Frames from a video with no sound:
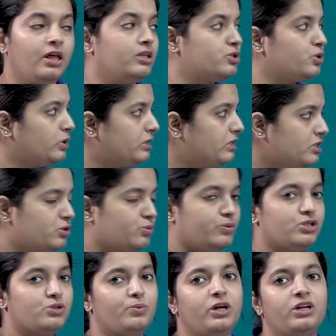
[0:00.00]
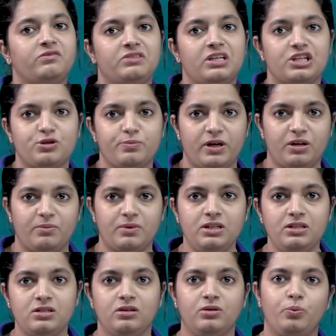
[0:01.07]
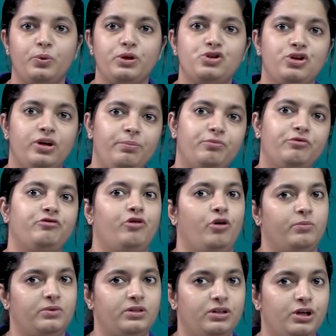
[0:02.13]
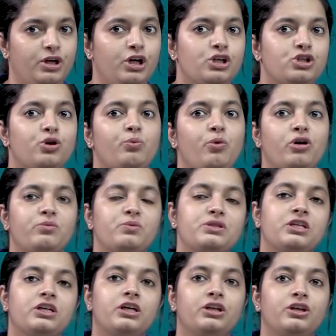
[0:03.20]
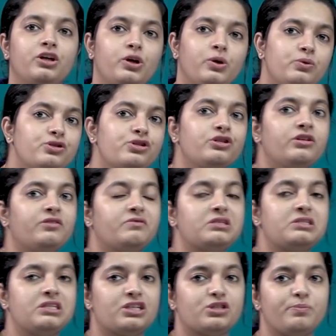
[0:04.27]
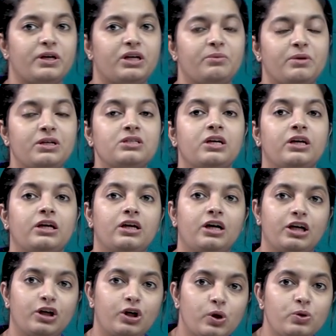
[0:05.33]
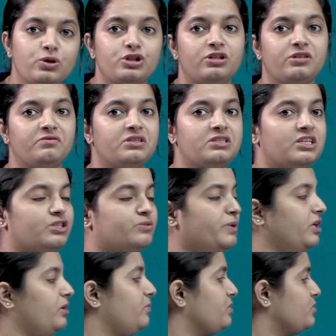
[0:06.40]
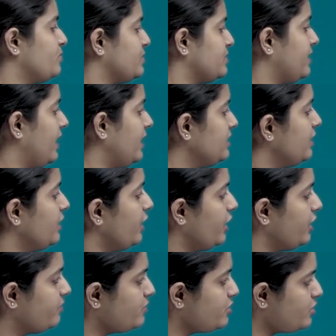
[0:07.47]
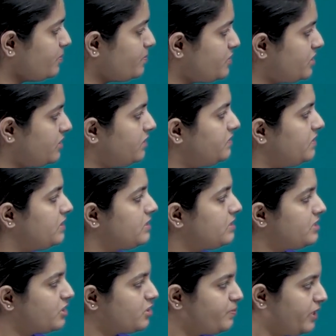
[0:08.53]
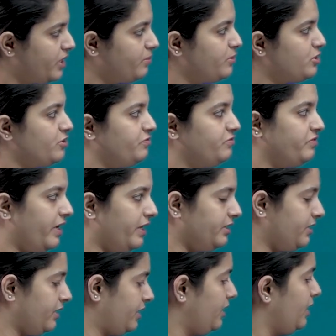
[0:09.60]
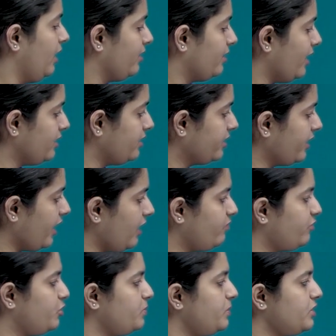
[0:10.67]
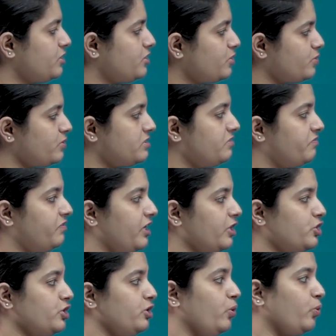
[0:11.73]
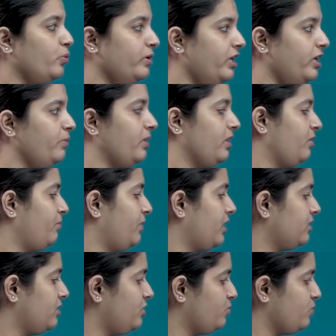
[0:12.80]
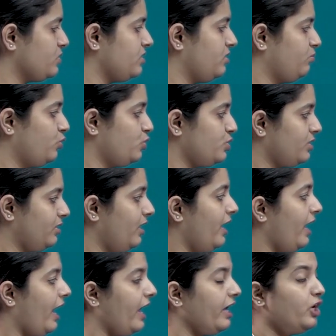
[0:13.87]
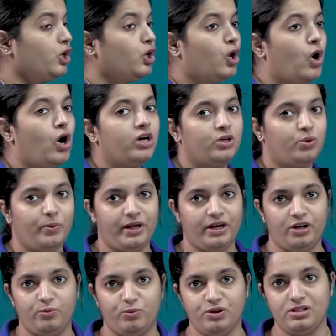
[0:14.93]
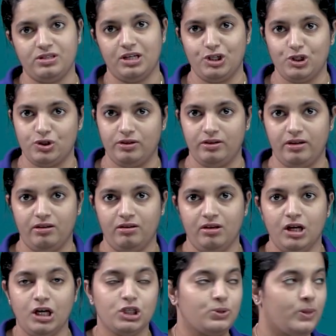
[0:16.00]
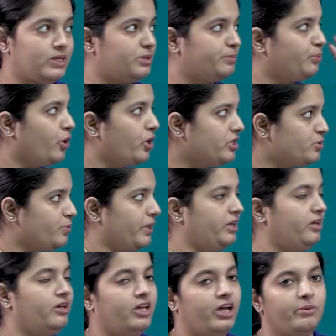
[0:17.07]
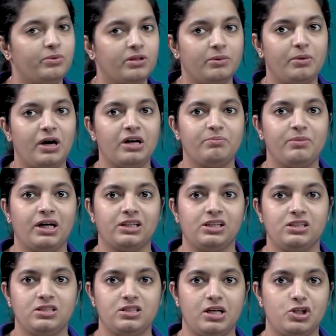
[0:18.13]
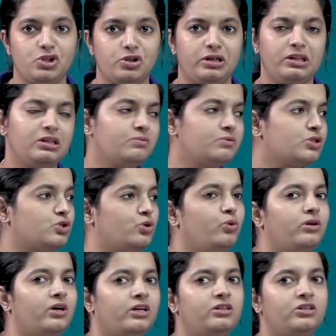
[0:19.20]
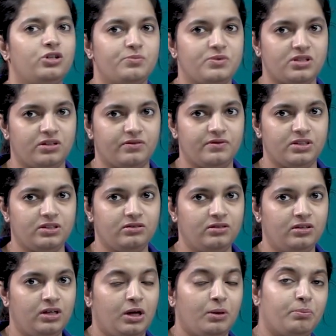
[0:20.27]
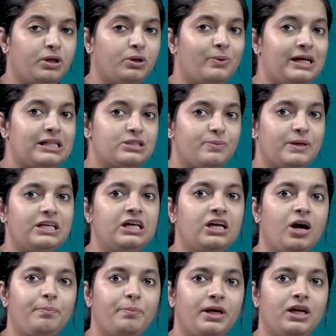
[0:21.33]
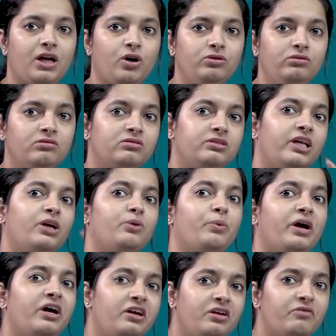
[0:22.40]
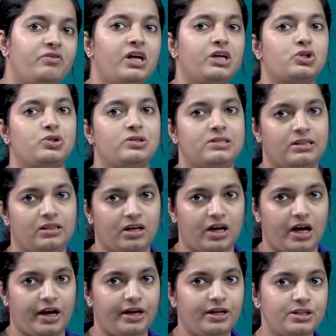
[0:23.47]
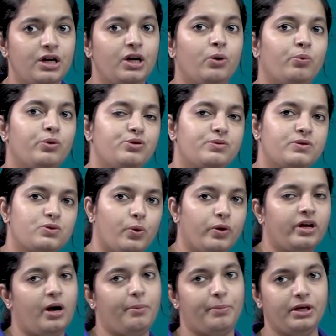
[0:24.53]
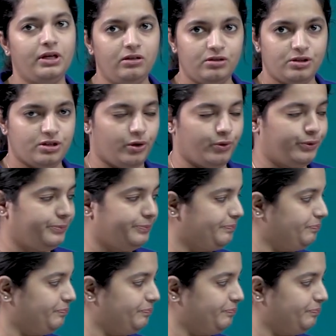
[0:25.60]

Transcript: So this was one of the experiment which he performed. So what was the conclusion of this experiment? Conclusion of this experiment was that it was observed in this experiment of Faraday that the galvanometer shows deflection only when the magnet was in motion and not when it was stationary. So at a point when he kept the bar magnet stationary, there was no current observed. But while speeding up and down, there were deflections in the current which was going up and down.